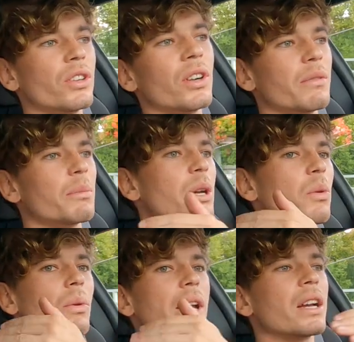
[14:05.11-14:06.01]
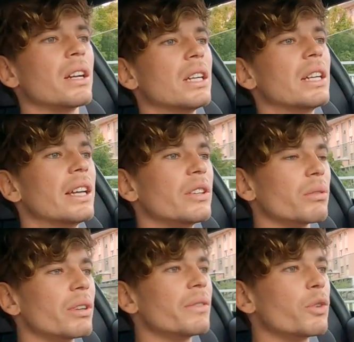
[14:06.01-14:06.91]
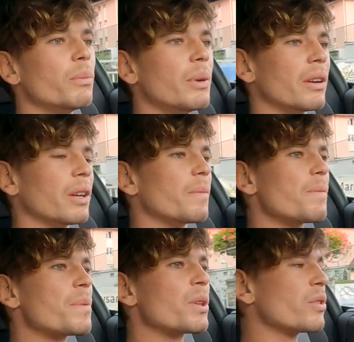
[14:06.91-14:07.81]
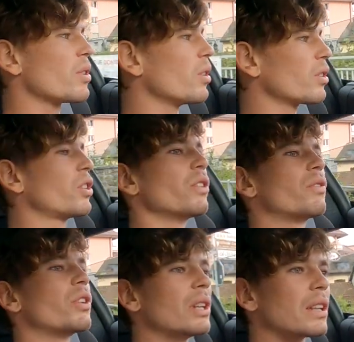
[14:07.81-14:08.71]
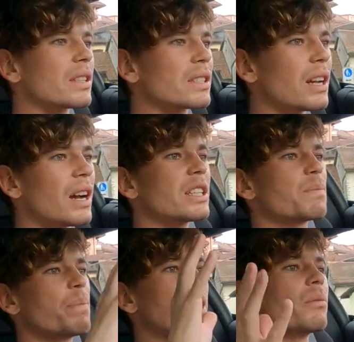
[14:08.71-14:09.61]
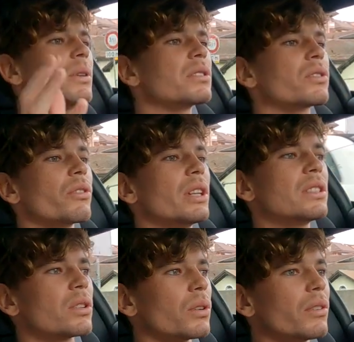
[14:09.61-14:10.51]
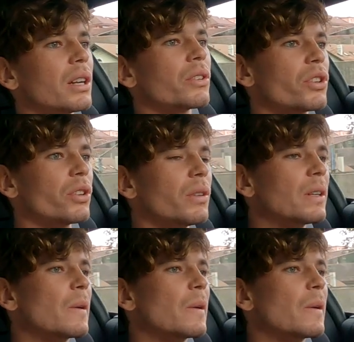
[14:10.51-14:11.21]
You don't have a big wing in your rear view mirror. You've got good view down the sides, big windscreens all around you.